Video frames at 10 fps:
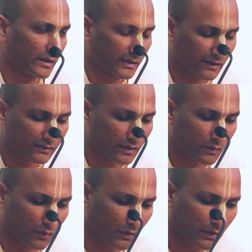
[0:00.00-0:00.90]
That is the
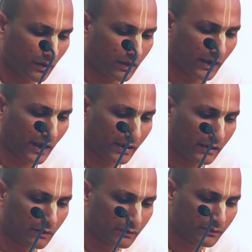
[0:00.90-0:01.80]
goal or
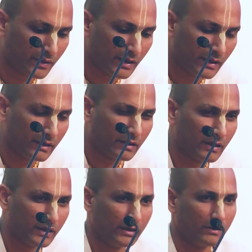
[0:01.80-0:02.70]
end of
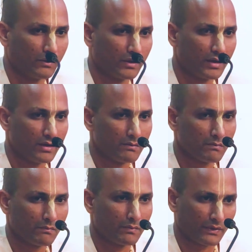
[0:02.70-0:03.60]
any yoga
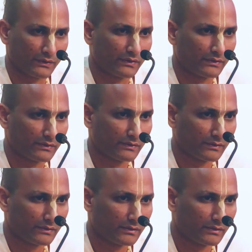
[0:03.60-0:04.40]
process.